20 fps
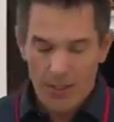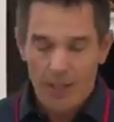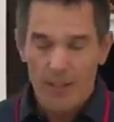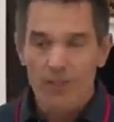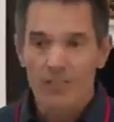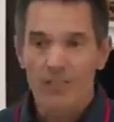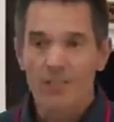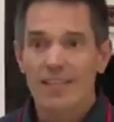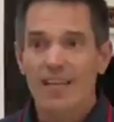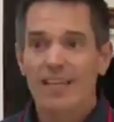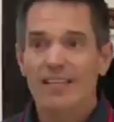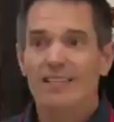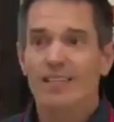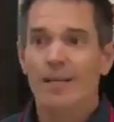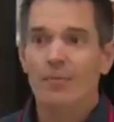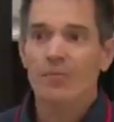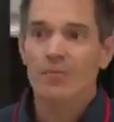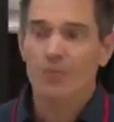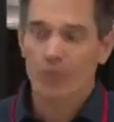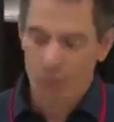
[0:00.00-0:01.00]
She's an
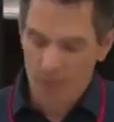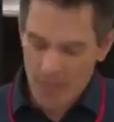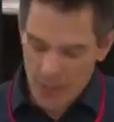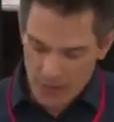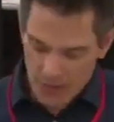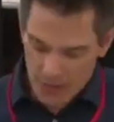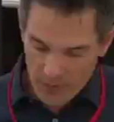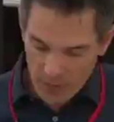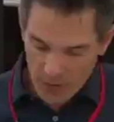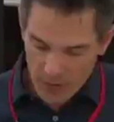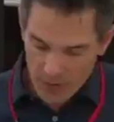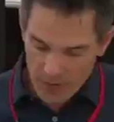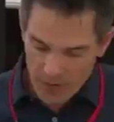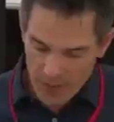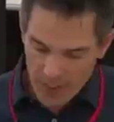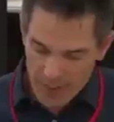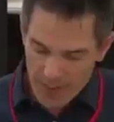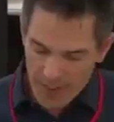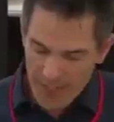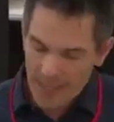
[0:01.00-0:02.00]
exceptional reader of all of
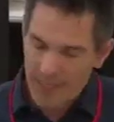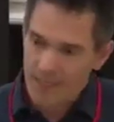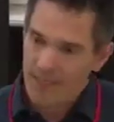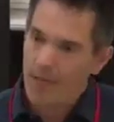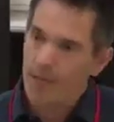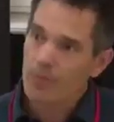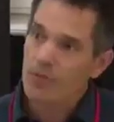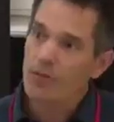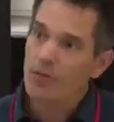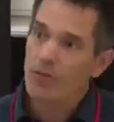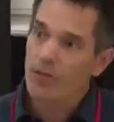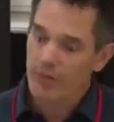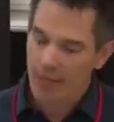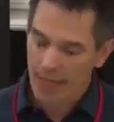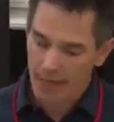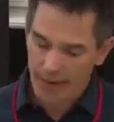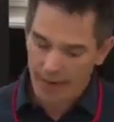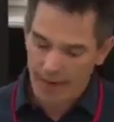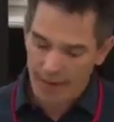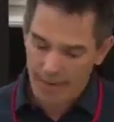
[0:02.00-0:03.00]
this, an exceptional
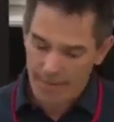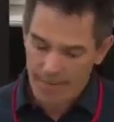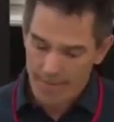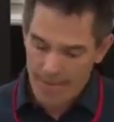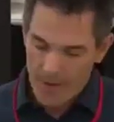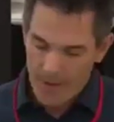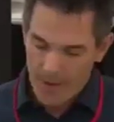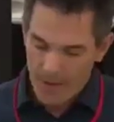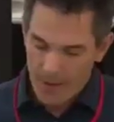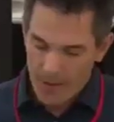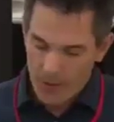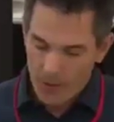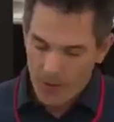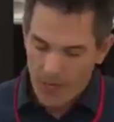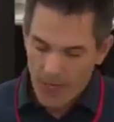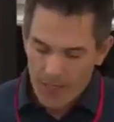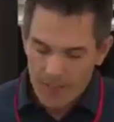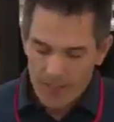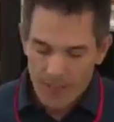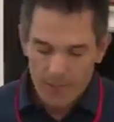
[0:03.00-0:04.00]
thinker,
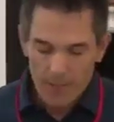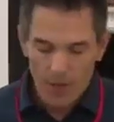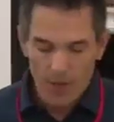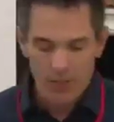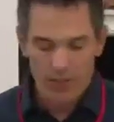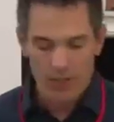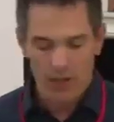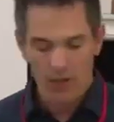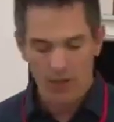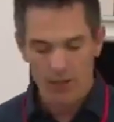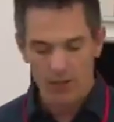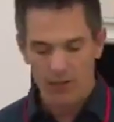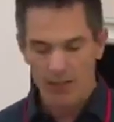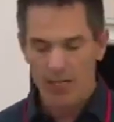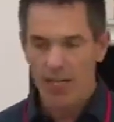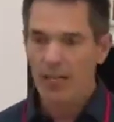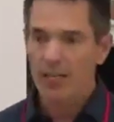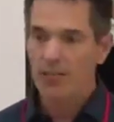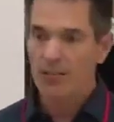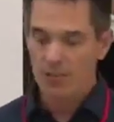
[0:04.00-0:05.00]
relating martial arts
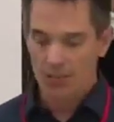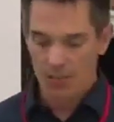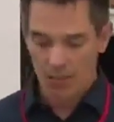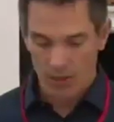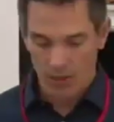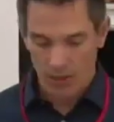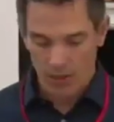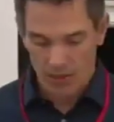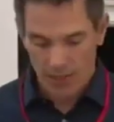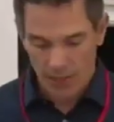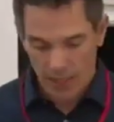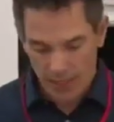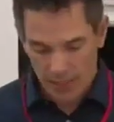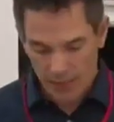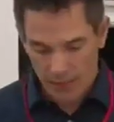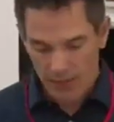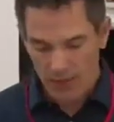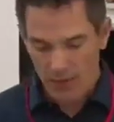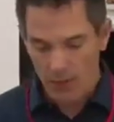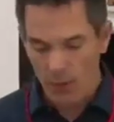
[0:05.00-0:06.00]
texts and
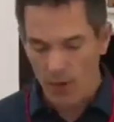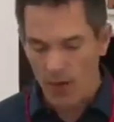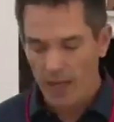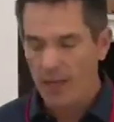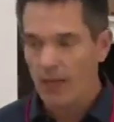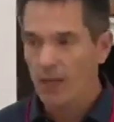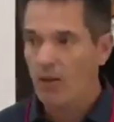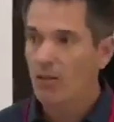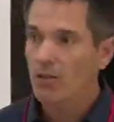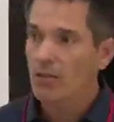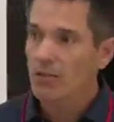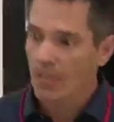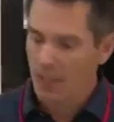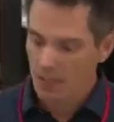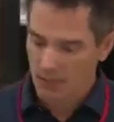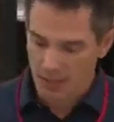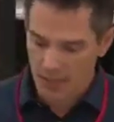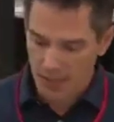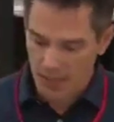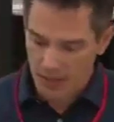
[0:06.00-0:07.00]
contexts to wider
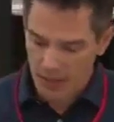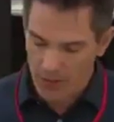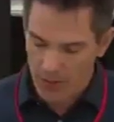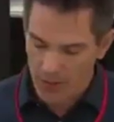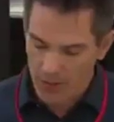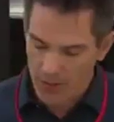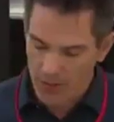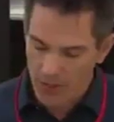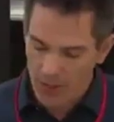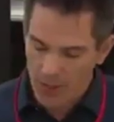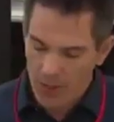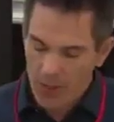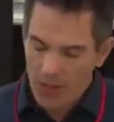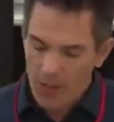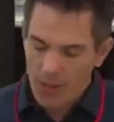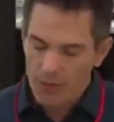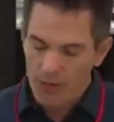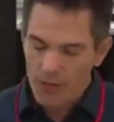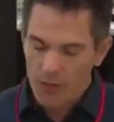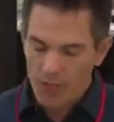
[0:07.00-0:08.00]
contexts and issues,
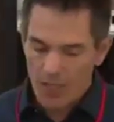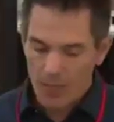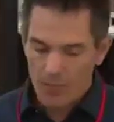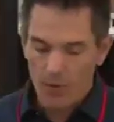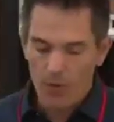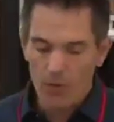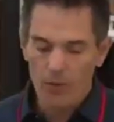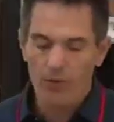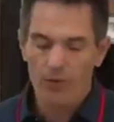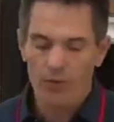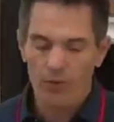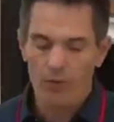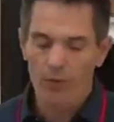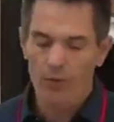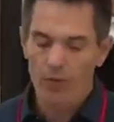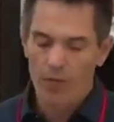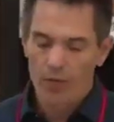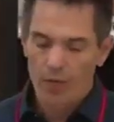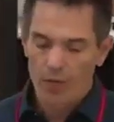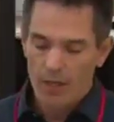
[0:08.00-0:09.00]
and viewing them all
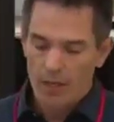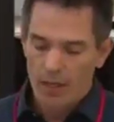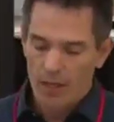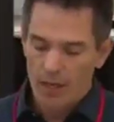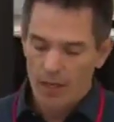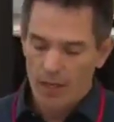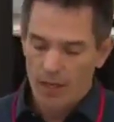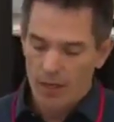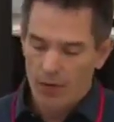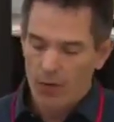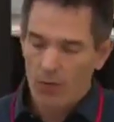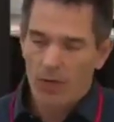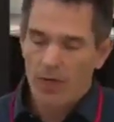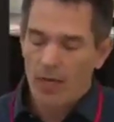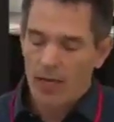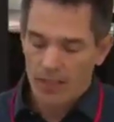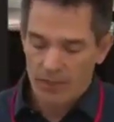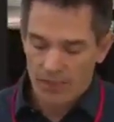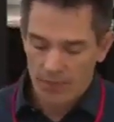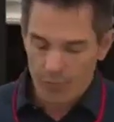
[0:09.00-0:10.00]
through all
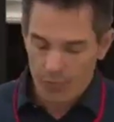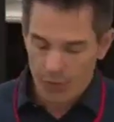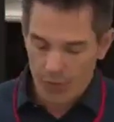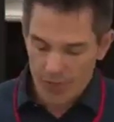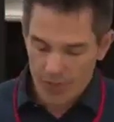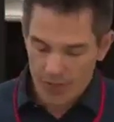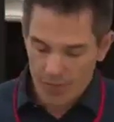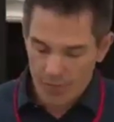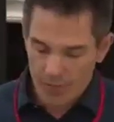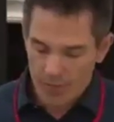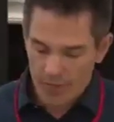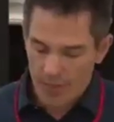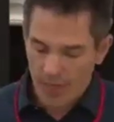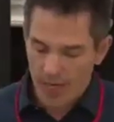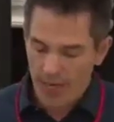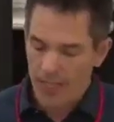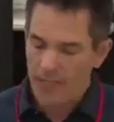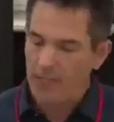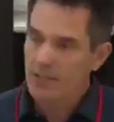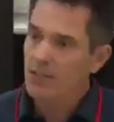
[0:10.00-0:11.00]
kinds of prisms and
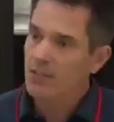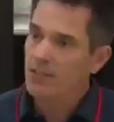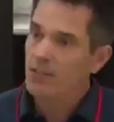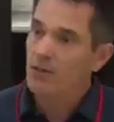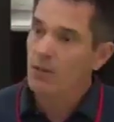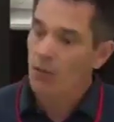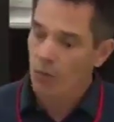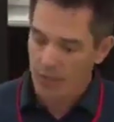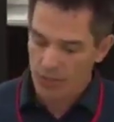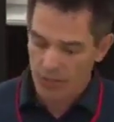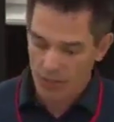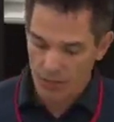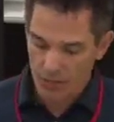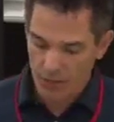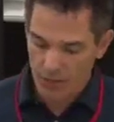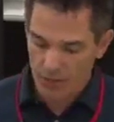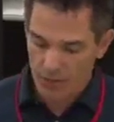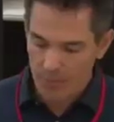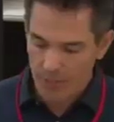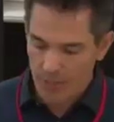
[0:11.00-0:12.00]
lenses and
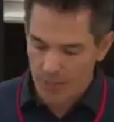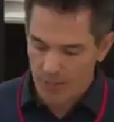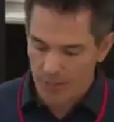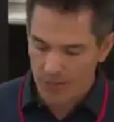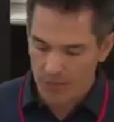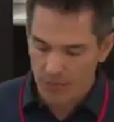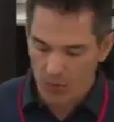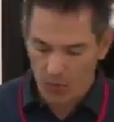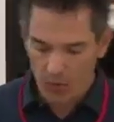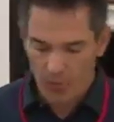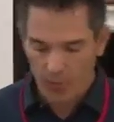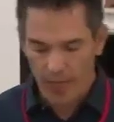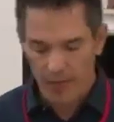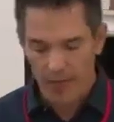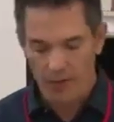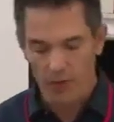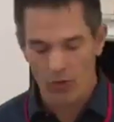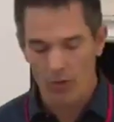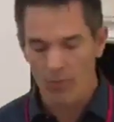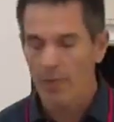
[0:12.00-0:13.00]
questions, big and small,
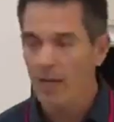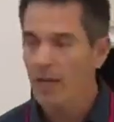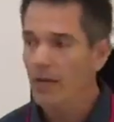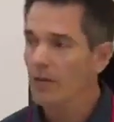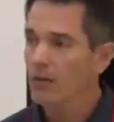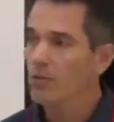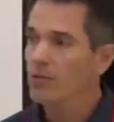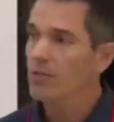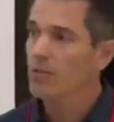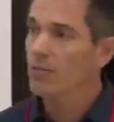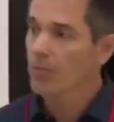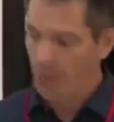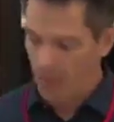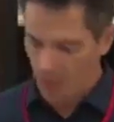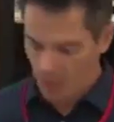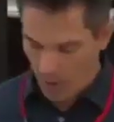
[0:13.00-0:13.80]
macro and micro, simple and